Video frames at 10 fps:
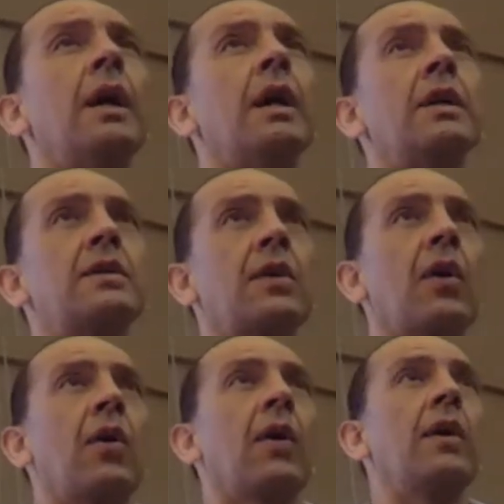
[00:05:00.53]

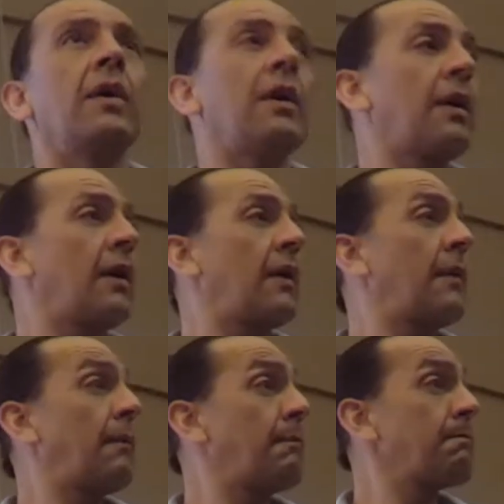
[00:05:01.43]
So
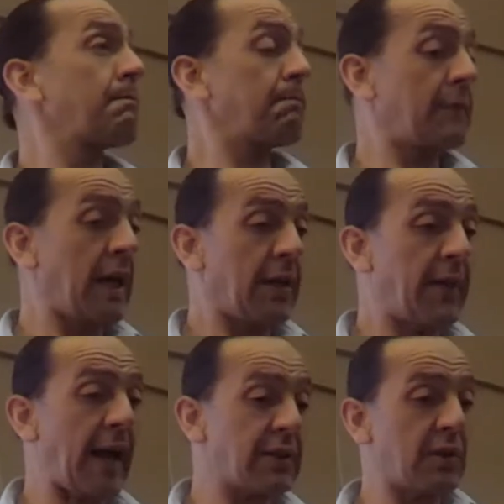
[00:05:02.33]

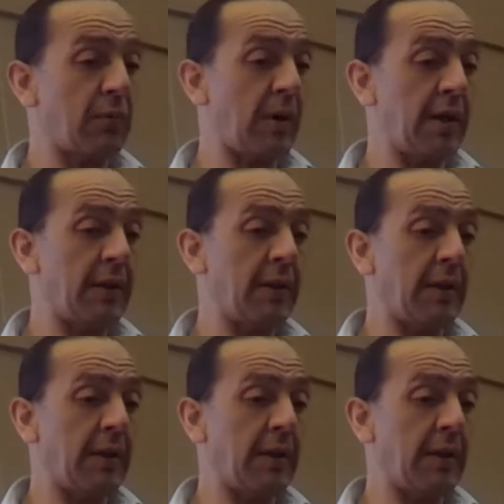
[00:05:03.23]
that's the one